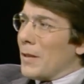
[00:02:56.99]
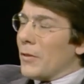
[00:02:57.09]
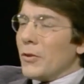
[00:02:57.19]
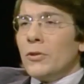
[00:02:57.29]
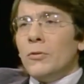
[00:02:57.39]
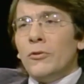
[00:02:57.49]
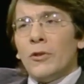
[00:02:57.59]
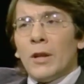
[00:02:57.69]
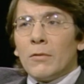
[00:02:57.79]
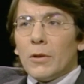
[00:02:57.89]
they're too
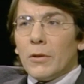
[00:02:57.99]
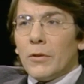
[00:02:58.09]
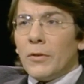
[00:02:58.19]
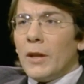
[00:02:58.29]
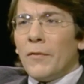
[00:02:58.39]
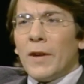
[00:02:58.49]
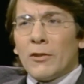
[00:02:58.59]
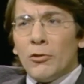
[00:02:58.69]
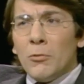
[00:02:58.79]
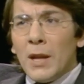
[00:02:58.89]
general. They
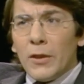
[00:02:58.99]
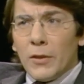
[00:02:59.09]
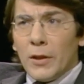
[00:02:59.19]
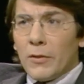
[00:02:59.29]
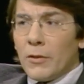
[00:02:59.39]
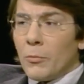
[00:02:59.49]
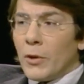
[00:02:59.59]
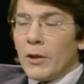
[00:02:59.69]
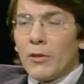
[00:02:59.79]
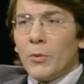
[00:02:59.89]
affect too many things in the
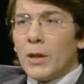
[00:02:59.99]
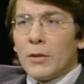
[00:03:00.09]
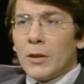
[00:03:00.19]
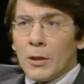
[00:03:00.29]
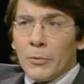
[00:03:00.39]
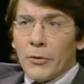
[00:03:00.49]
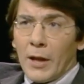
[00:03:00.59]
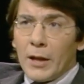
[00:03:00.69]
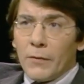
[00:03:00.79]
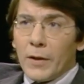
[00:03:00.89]
brain, so we get terrible
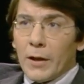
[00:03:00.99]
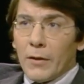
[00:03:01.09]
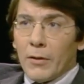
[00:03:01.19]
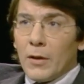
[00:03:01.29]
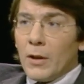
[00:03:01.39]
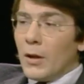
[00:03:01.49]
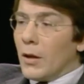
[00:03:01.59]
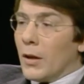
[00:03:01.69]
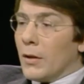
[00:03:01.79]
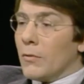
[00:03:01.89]
side effects.
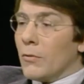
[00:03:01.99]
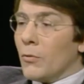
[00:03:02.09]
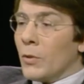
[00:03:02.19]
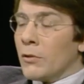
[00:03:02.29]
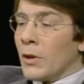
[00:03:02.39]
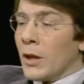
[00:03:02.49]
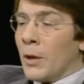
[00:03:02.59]
What drug